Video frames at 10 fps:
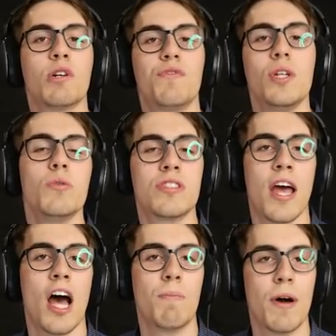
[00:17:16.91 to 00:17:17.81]
refuse
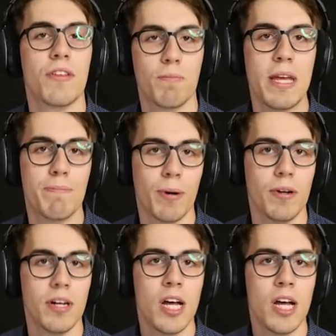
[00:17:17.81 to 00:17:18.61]
to help other people